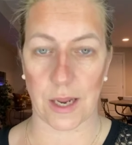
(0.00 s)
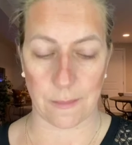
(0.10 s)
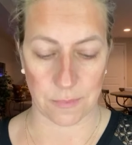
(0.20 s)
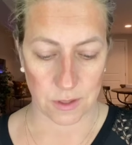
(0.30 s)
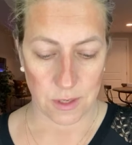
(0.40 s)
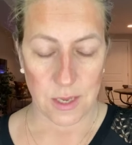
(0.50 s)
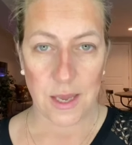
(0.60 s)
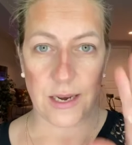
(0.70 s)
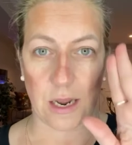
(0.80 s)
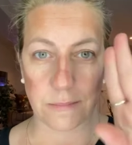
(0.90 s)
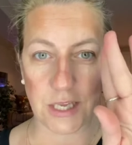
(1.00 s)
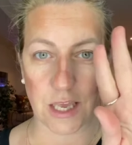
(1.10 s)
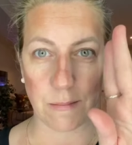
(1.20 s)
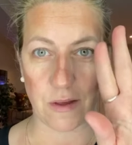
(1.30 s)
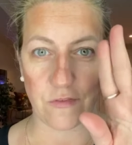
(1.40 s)
up. Now I'm
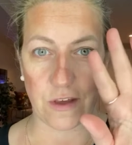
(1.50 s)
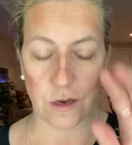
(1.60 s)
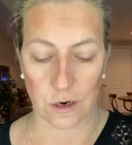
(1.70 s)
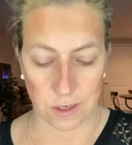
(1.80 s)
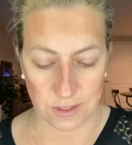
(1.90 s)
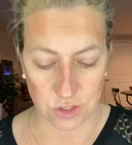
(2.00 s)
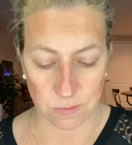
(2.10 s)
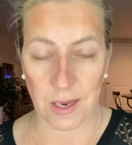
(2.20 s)
taking my finger into my